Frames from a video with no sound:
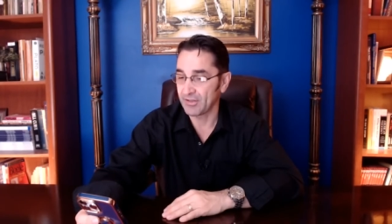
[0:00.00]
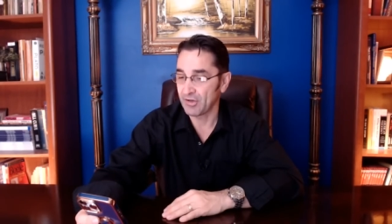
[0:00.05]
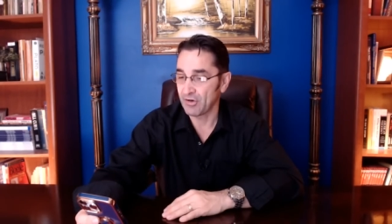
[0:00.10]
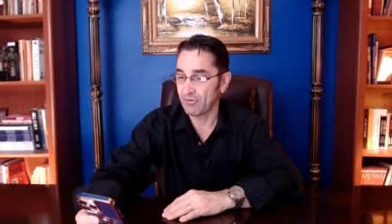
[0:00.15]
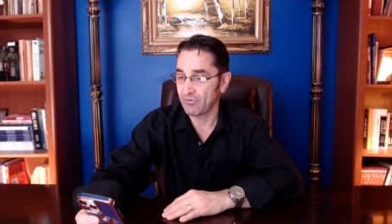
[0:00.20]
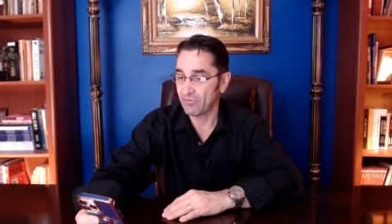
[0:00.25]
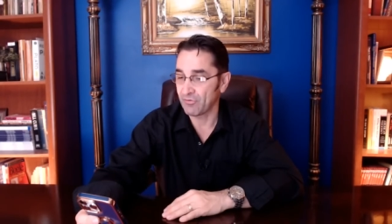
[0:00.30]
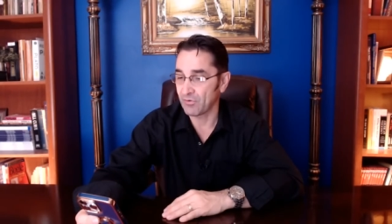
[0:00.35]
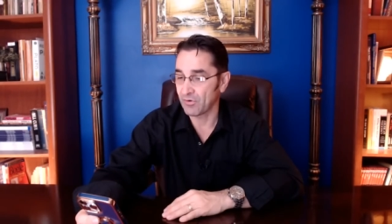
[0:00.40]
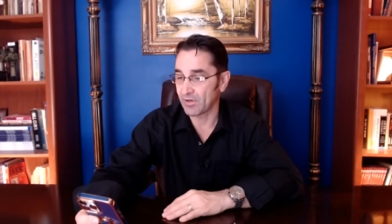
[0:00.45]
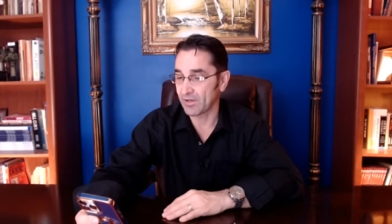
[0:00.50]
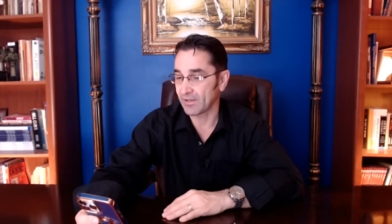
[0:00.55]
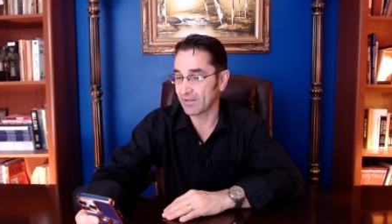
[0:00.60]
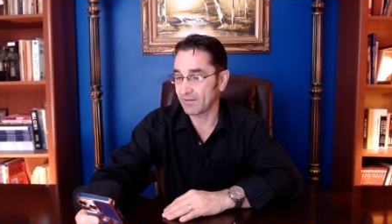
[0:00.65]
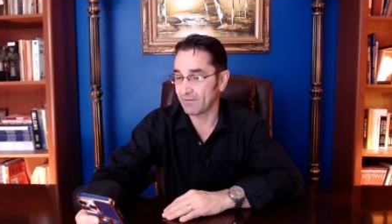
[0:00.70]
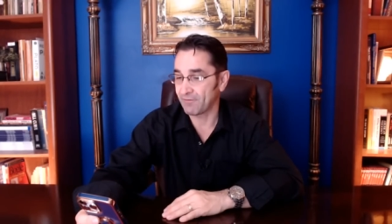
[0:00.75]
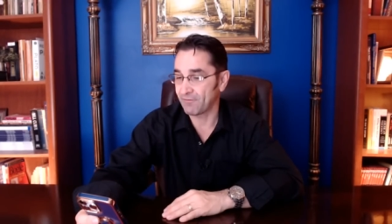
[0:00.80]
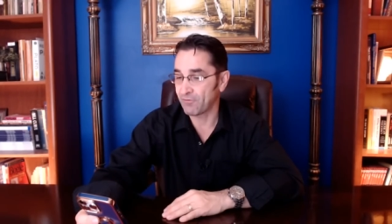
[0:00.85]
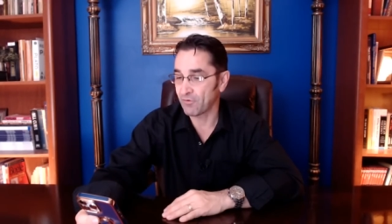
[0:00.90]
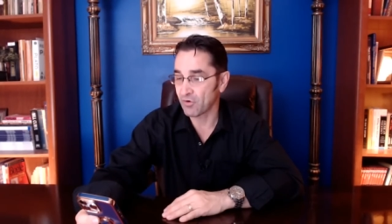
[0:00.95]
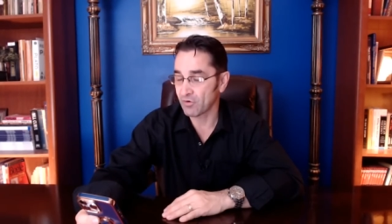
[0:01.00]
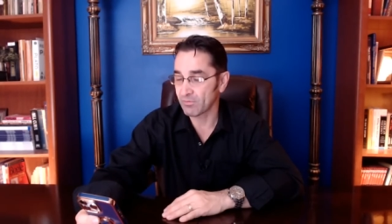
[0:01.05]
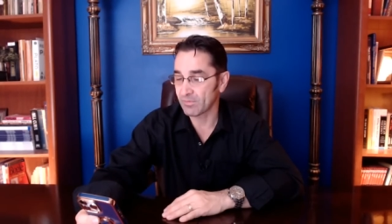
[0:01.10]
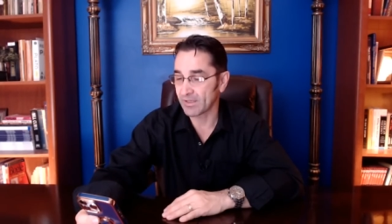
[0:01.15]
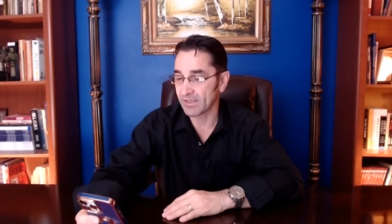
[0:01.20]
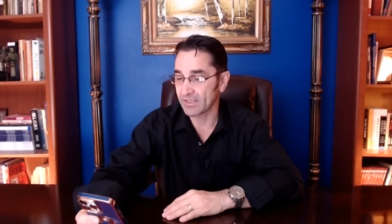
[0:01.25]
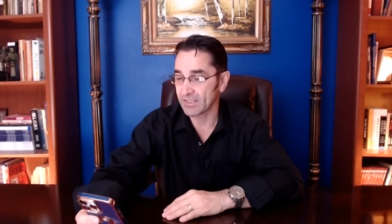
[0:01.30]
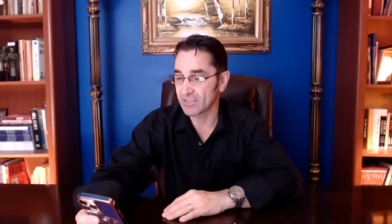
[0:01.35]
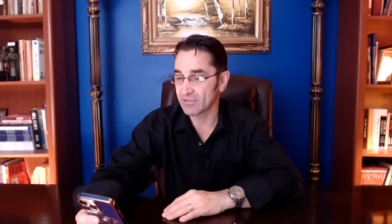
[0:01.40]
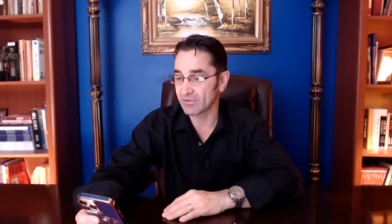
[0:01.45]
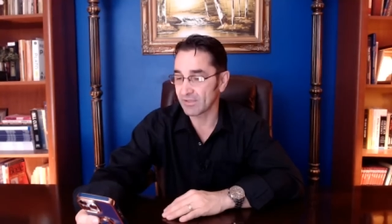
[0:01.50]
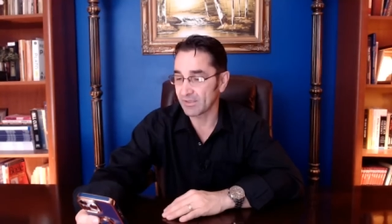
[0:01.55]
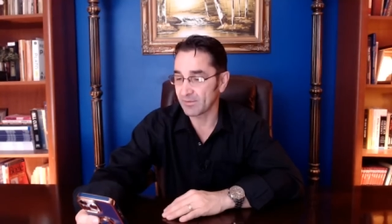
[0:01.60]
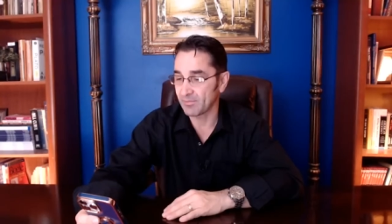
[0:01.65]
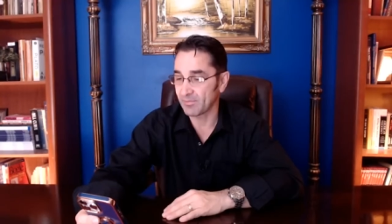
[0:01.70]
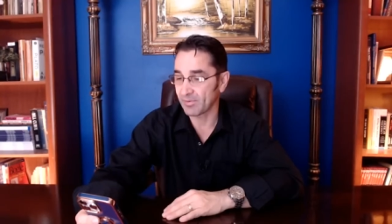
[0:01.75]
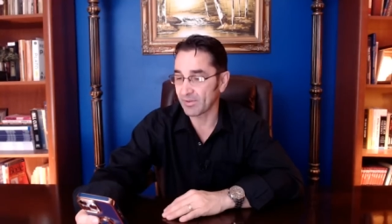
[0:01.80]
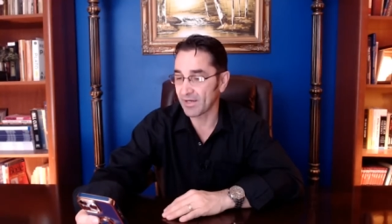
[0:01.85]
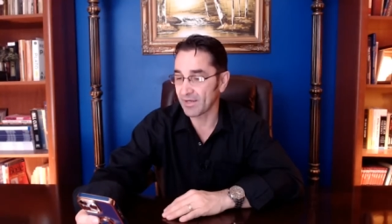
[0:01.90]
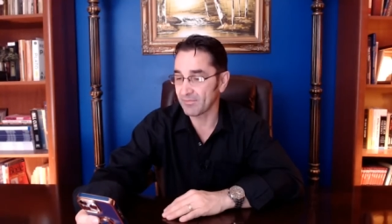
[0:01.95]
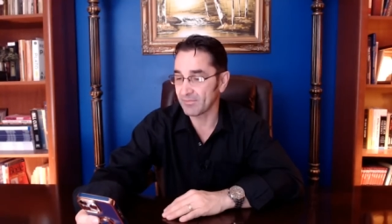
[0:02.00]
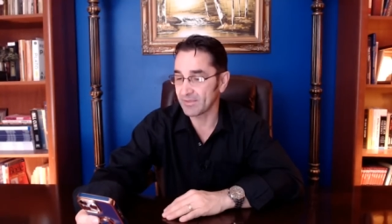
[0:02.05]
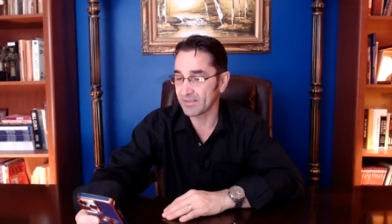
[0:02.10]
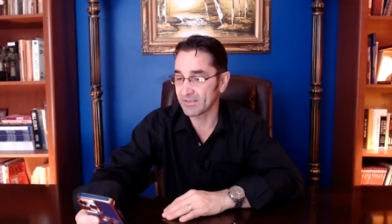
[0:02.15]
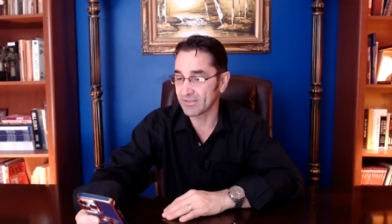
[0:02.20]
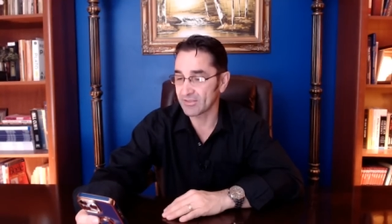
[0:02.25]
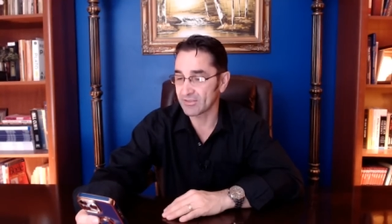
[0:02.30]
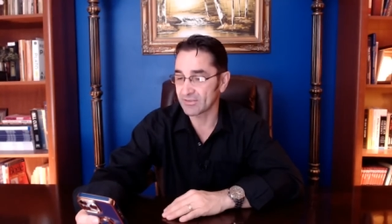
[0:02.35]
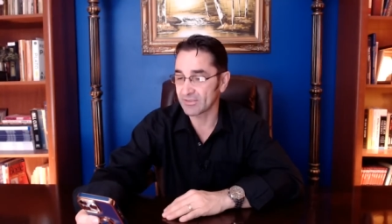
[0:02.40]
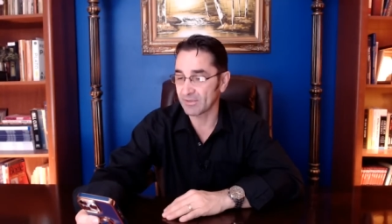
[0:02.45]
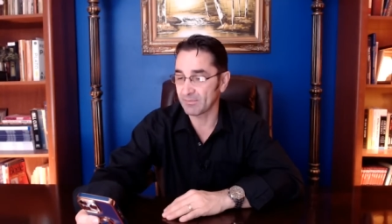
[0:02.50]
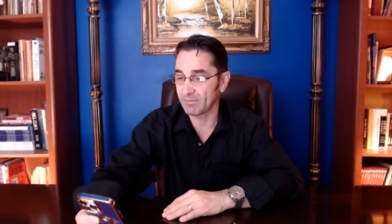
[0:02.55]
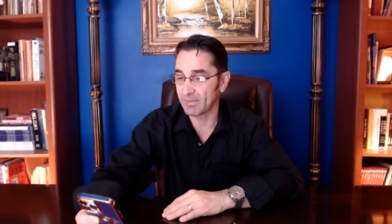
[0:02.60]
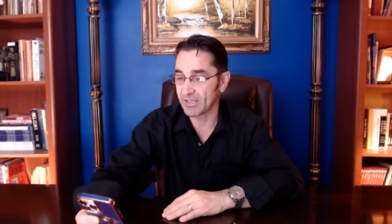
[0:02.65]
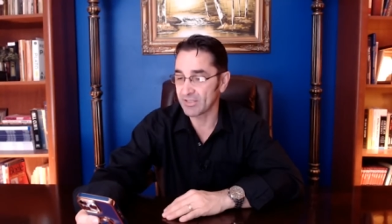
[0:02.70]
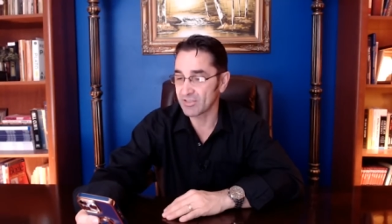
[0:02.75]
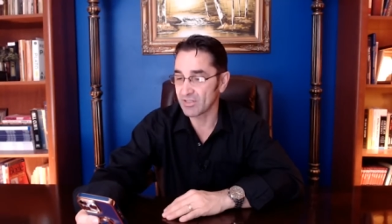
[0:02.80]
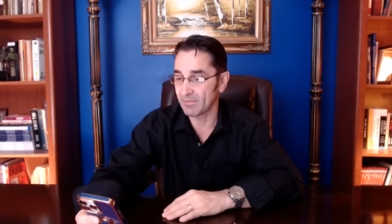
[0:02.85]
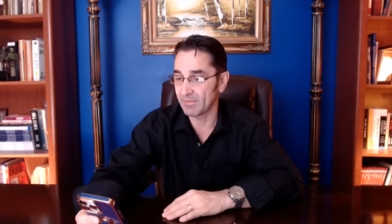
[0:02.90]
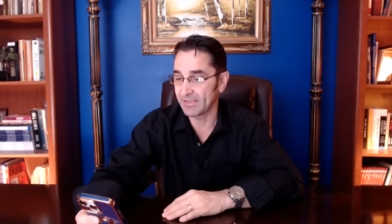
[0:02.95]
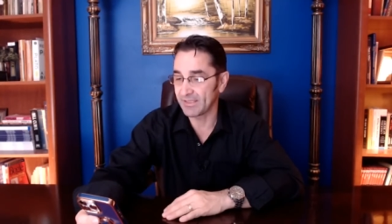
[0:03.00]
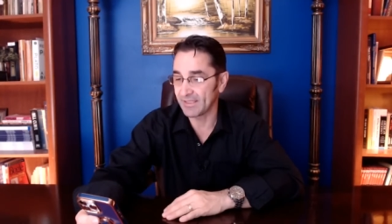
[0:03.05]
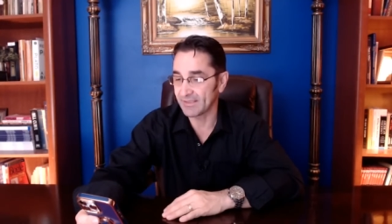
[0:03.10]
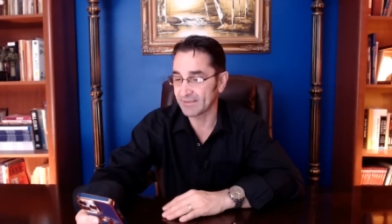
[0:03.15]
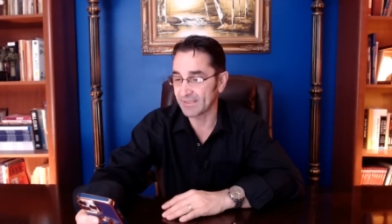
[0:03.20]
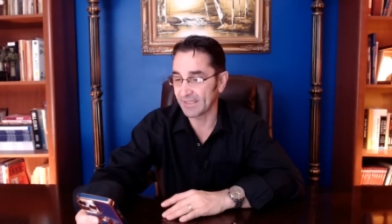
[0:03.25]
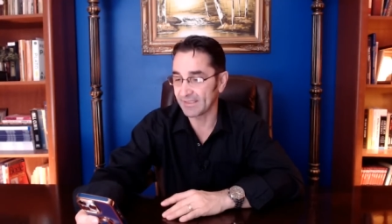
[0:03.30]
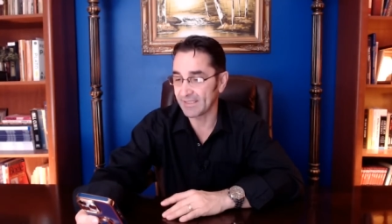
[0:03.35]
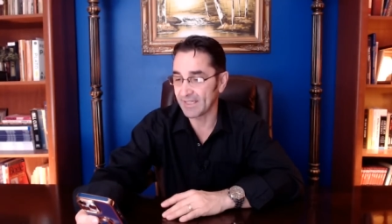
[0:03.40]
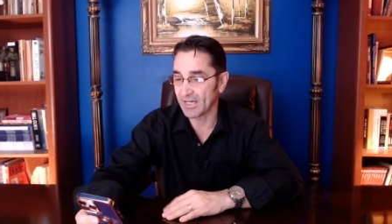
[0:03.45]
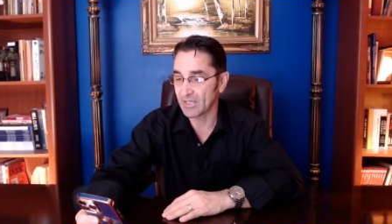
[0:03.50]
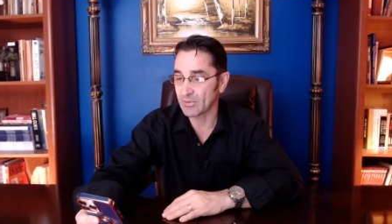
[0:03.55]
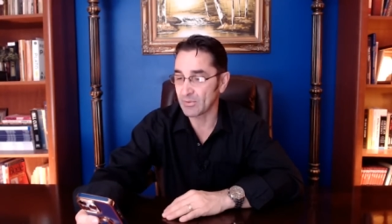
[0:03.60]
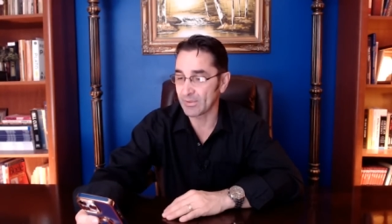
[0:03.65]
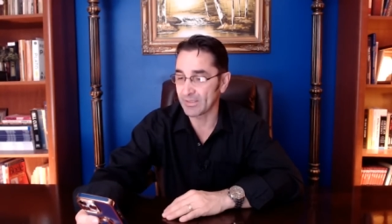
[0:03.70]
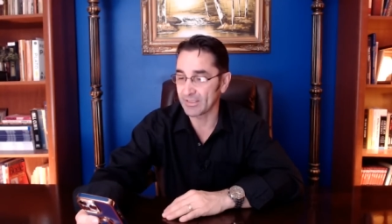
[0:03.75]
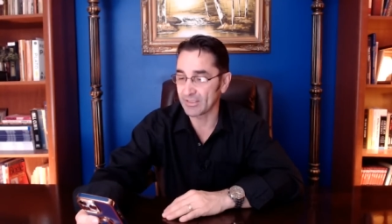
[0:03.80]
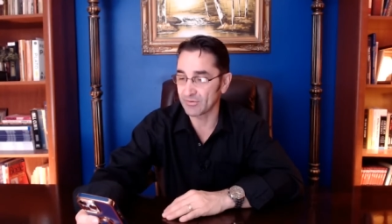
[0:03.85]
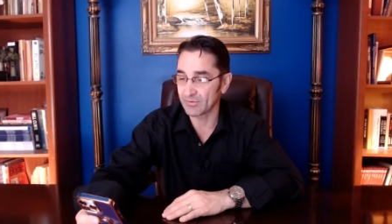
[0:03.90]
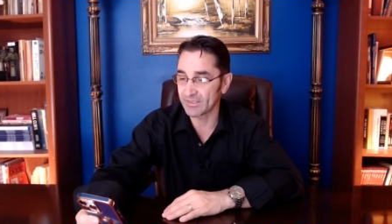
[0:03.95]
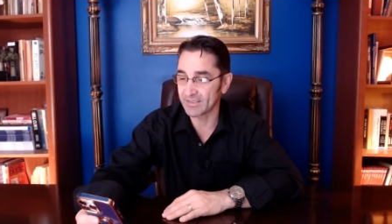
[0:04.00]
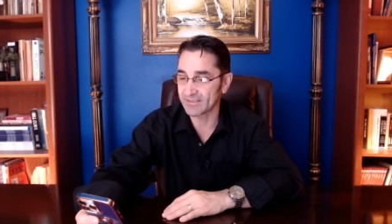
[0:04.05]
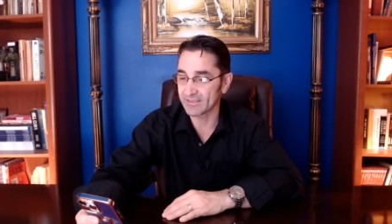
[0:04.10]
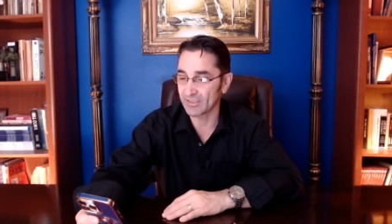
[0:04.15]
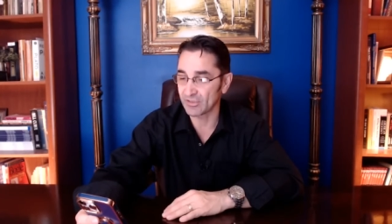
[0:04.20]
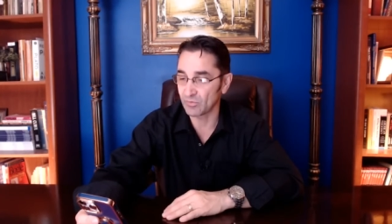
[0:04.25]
for former Israeli Prime Minister Benjamin Netanyahu in recent